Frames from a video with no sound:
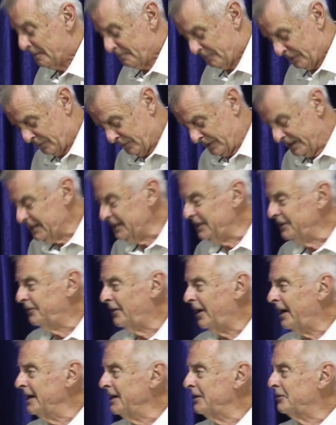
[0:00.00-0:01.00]
But with the
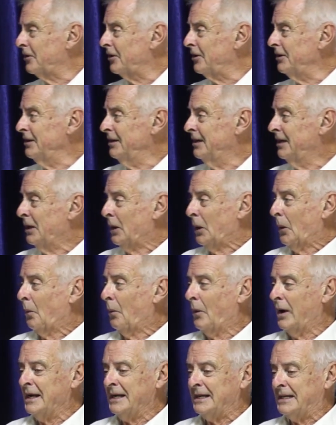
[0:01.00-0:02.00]
divining rod,
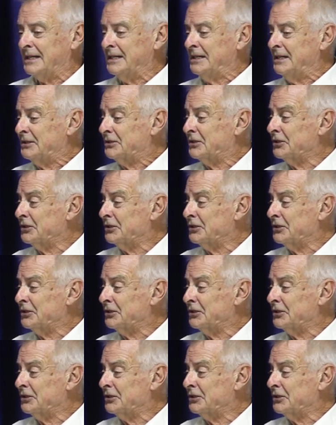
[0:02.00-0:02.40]
one can